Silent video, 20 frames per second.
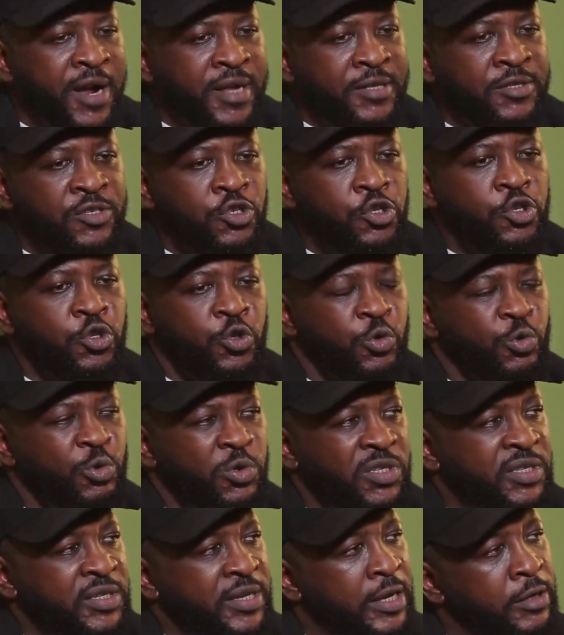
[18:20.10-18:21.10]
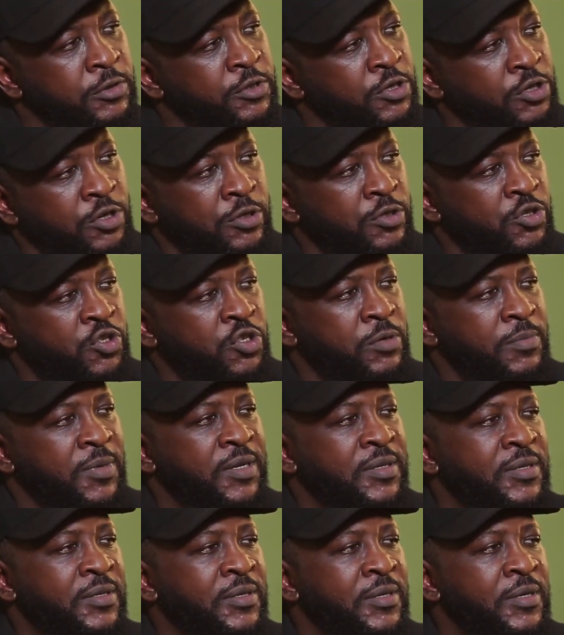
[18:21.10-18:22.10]
brands used to sell to
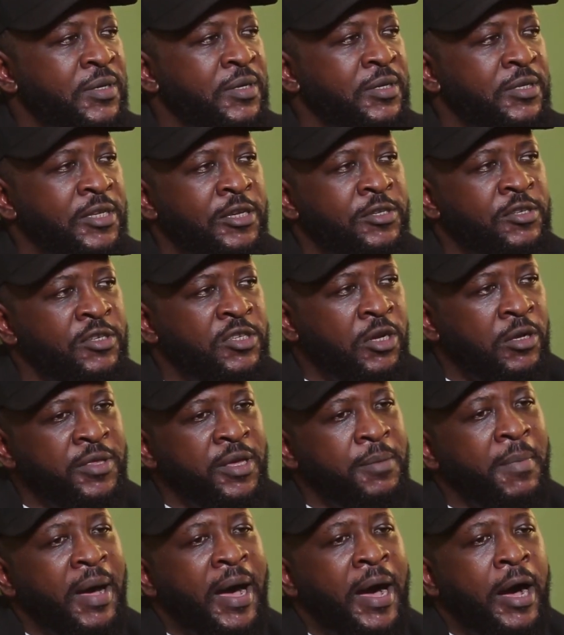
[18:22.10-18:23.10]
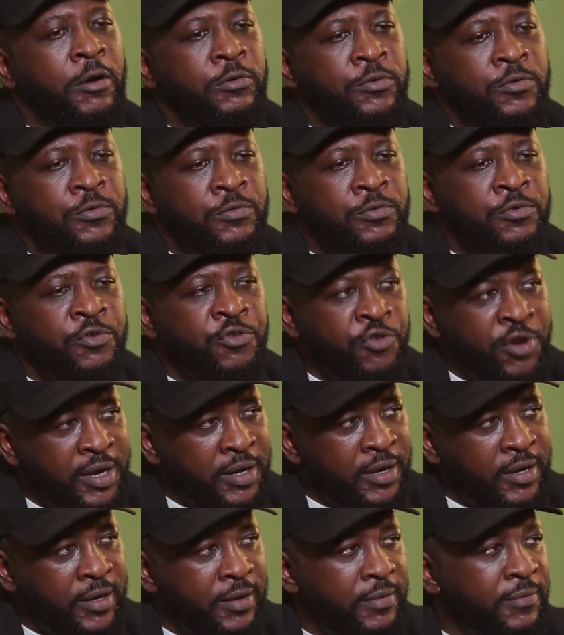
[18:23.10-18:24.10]
consumers. They used to tell them how to
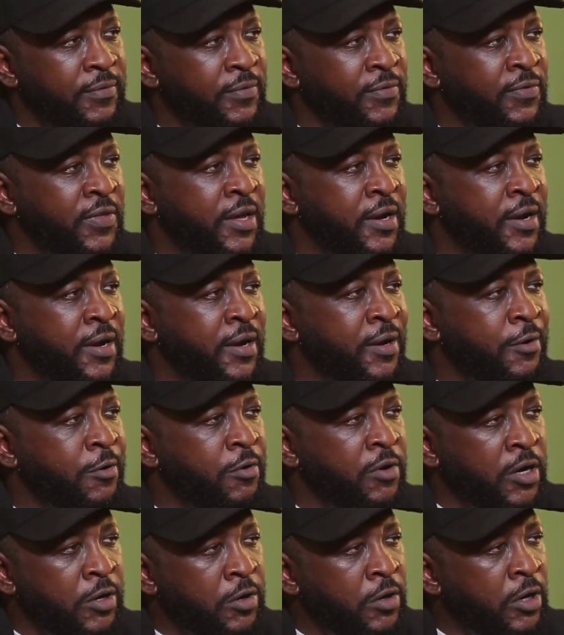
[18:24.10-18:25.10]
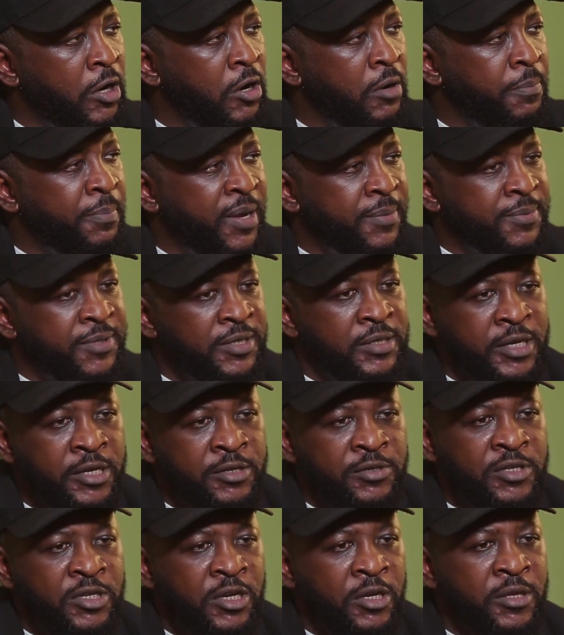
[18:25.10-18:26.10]
drink their Coca-Cola or Pepsi. They
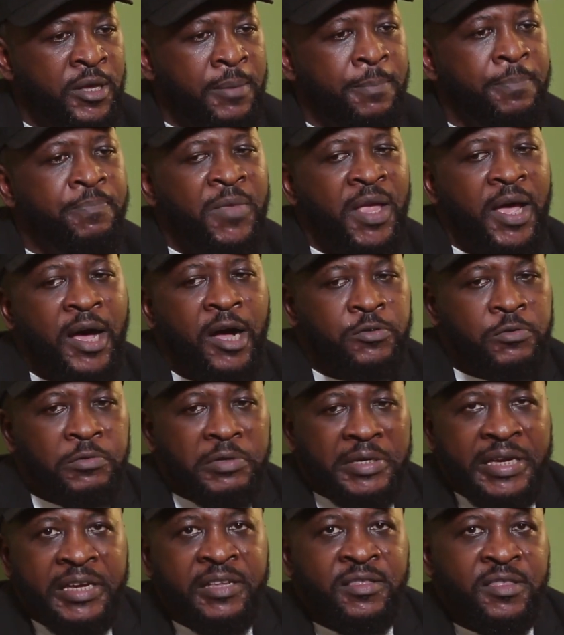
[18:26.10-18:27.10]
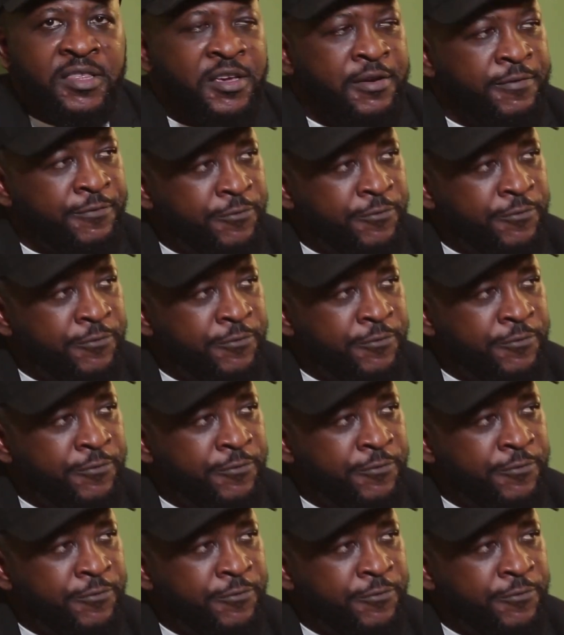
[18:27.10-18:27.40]
used to mm. tell them how to eat their